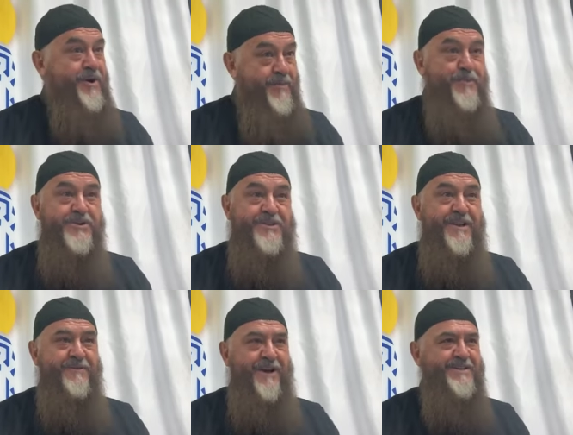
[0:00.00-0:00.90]
Become
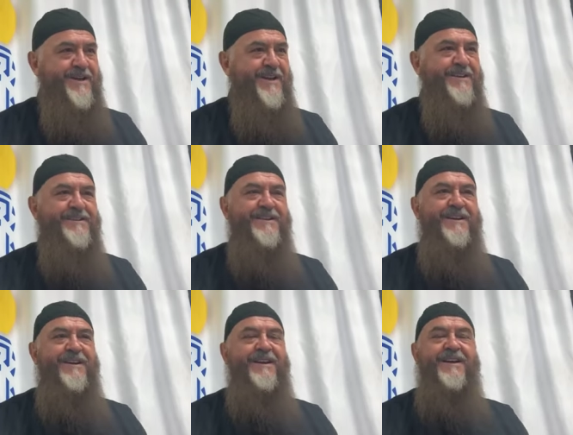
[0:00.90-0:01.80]
Muslim, Ahsan.
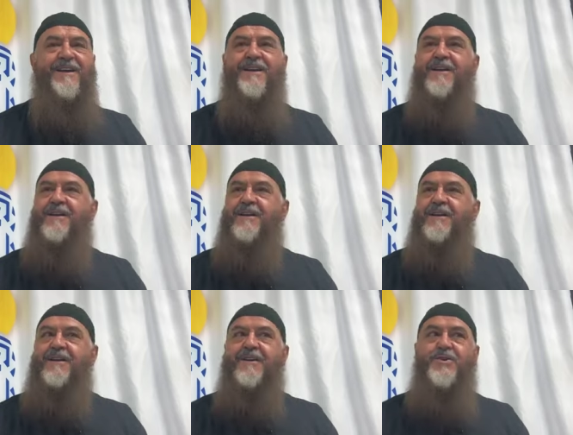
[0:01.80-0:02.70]

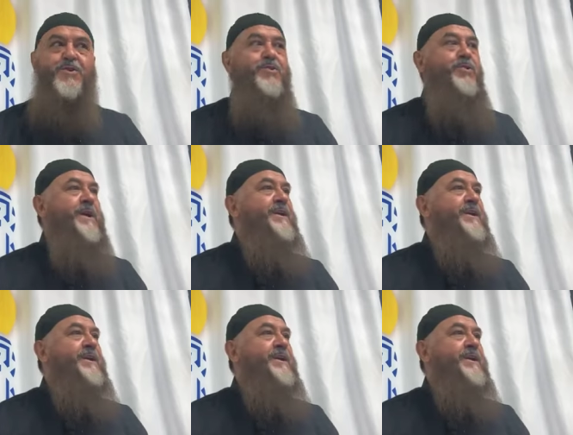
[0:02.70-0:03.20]
You